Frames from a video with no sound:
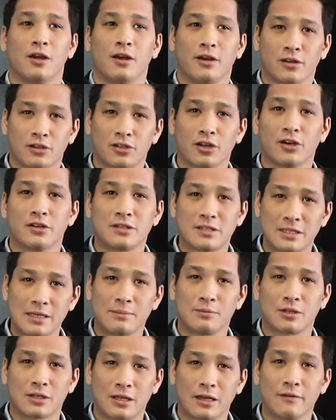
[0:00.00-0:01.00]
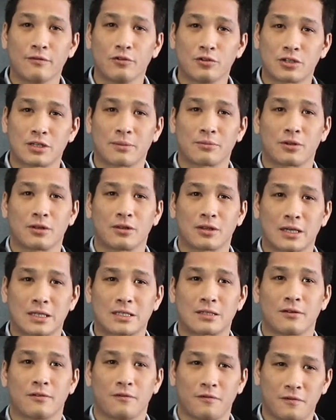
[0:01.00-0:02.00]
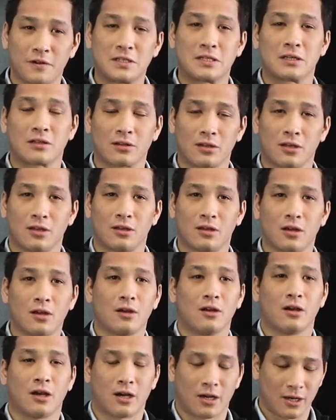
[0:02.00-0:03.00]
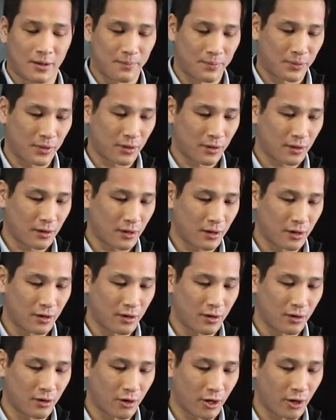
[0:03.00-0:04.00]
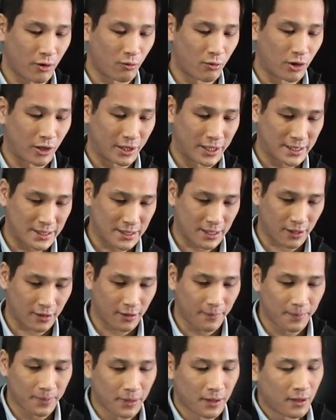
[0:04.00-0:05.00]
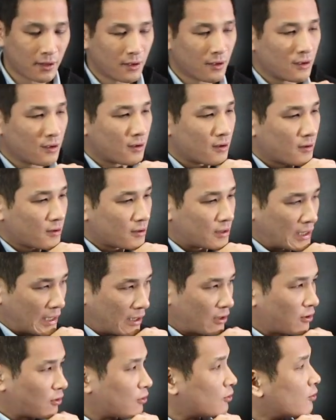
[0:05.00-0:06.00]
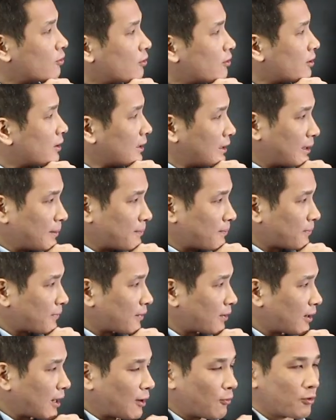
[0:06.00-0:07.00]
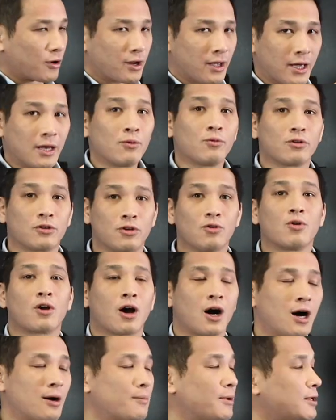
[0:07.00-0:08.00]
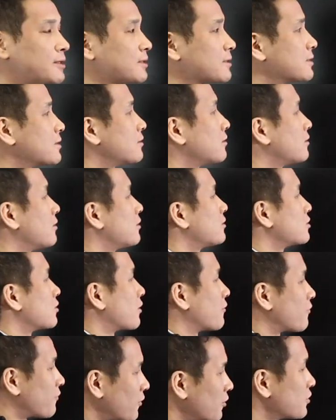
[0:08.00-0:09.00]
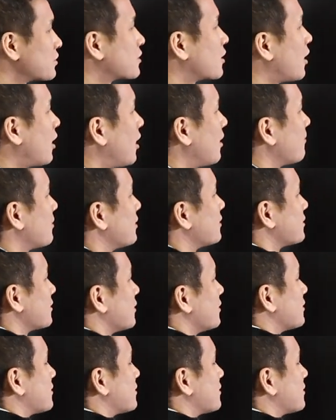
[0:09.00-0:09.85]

does seem to give you something that's physically realistic. Now, I want to end with 2 comments. So the first comment is